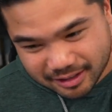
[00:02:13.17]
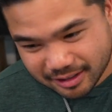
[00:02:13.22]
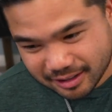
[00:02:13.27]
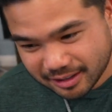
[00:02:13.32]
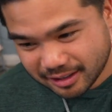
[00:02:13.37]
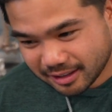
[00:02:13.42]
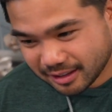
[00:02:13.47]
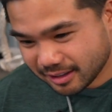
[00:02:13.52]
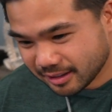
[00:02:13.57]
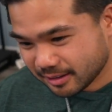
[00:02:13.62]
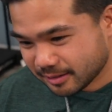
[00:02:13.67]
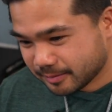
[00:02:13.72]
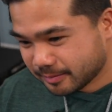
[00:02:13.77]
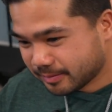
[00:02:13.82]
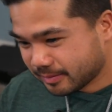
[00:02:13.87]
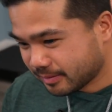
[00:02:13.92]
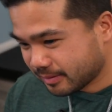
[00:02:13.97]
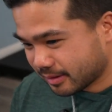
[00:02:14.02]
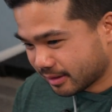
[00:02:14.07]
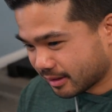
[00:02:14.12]
like,
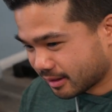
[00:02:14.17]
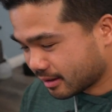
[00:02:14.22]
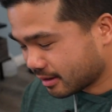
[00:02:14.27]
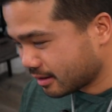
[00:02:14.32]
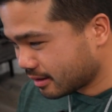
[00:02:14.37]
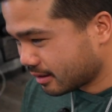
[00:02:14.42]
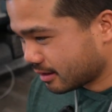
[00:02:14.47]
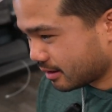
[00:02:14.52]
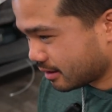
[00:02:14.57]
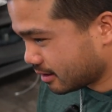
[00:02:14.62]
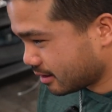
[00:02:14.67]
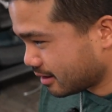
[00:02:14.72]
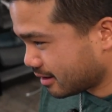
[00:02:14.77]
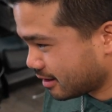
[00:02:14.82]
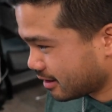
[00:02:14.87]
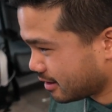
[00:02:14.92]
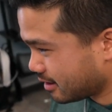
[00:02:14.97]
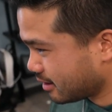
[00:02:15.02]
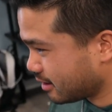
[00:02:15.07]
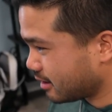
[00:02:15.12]
you do like a
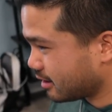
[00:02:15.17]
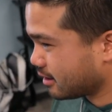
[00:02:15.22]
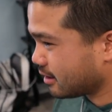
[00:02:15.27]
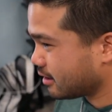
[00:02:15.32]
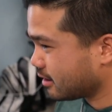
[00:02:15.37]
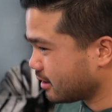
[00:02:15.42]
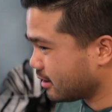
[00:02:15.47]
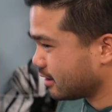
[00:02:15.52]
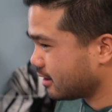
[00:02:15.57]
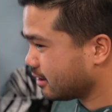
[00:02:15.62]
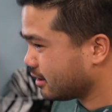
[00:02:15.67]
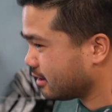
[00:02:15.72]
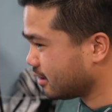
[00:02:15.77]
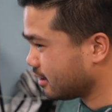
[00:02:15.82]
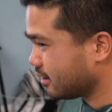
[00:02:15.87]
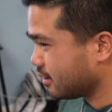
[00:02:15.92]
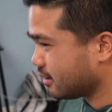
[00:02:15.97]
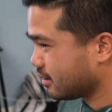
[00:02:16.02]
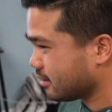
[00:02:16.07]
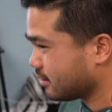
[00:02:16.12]
6 a.m.
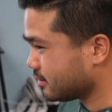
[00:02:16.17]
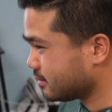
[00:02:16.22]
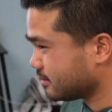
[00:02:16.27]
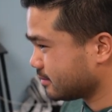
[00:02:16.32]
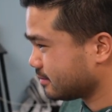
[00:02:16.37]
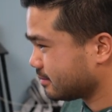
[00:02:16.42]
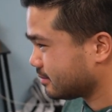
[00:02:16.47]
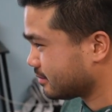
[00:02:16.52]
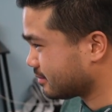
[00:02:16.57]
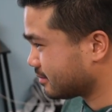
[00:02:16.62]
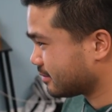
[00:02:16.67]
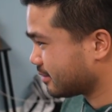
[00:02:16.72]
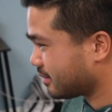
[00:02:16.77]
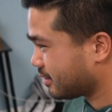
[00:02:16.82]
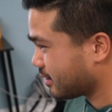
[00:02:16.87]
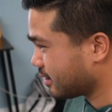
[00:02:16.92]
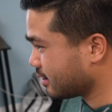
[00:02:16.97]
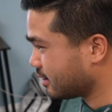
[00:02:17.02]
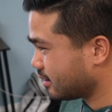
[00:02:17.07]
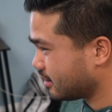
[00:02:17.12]
and then you
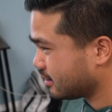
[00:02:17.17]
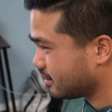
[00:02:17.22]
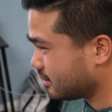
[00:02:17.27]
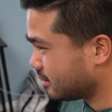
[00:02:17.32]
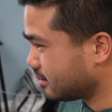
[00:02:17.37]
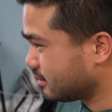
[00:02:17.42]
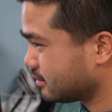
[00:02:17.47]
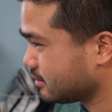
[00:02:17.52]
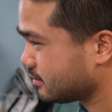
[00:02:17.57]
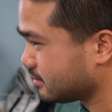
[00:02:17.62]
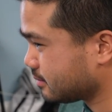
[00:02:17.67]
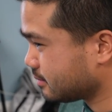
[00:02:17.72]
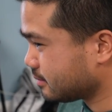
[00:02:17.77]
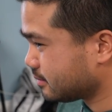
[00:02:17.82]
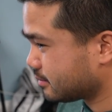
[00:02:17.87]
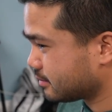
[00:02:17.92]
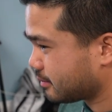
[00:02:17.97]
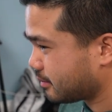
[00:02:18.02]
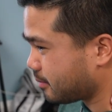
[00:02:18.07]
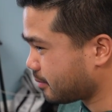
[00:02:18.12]
come back and watch
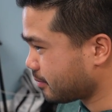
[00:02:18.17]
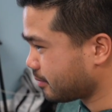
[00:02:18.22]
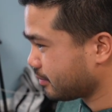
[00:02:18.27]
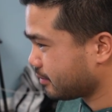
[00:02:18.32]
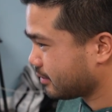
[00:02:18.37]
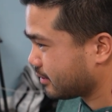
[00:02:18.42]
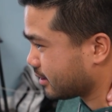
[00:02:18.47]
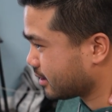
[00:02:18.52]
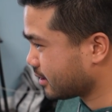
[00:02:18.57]
football all day.